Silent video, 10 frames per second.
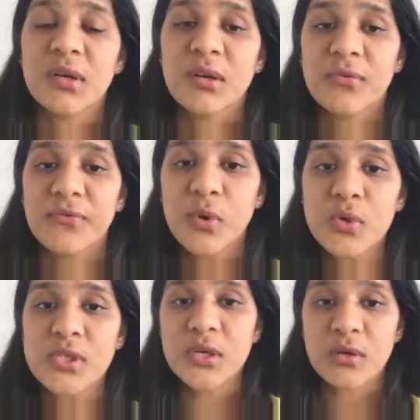
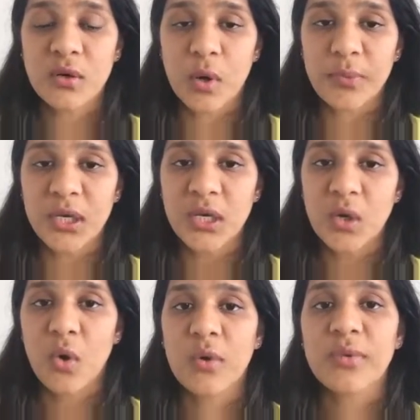focus your copy
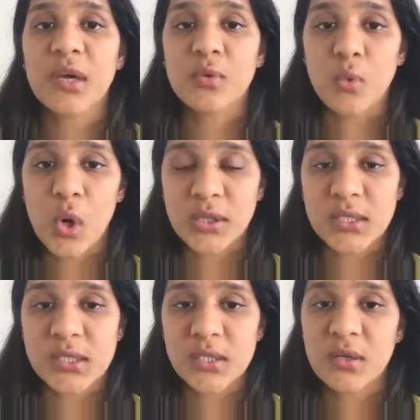on their
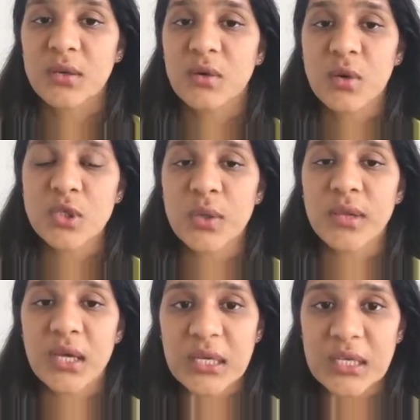wants, not on
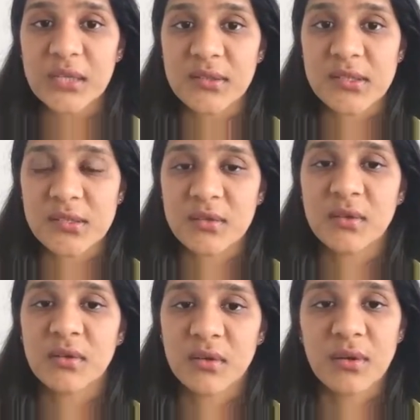their needs,
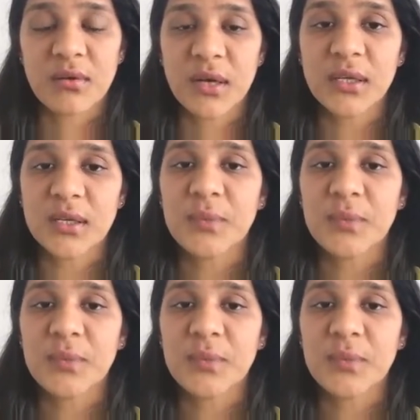right?